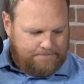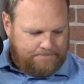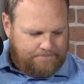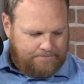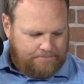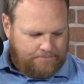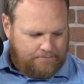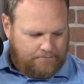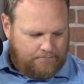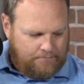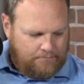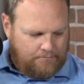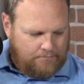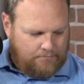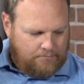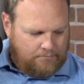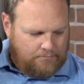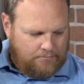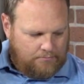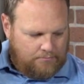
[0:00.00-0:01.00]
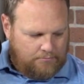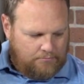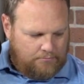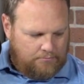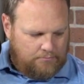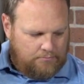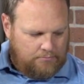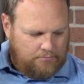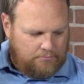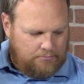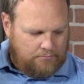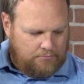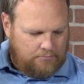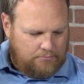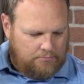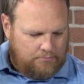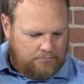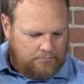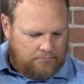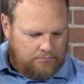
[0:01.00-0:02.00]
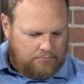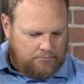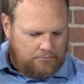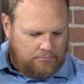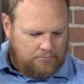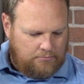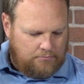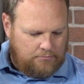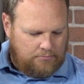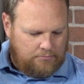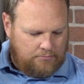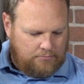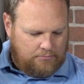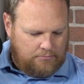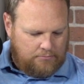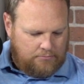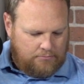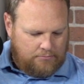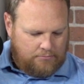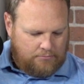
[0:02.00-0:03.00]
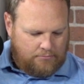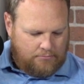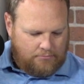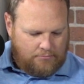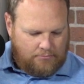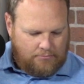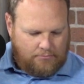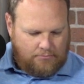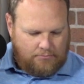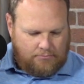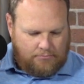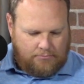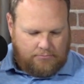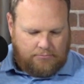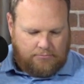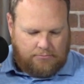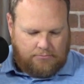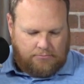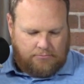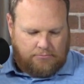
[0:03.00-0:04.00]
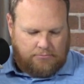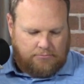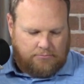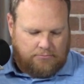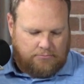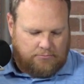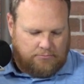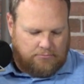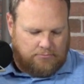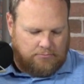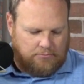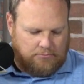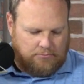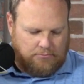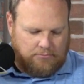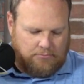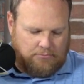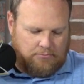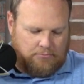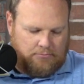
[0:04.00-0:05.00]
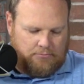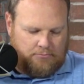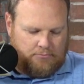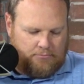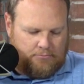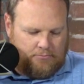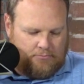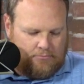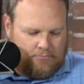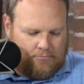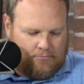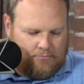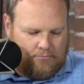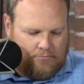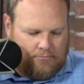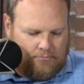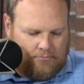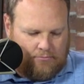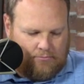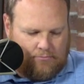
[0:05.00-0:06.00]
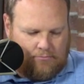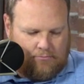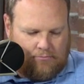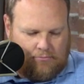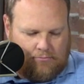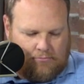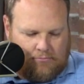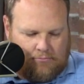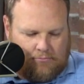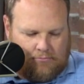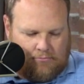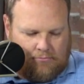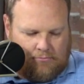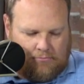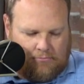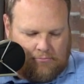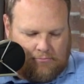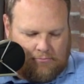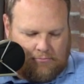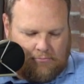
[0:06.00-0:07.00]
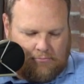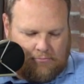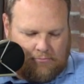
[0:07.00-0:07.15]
(silent)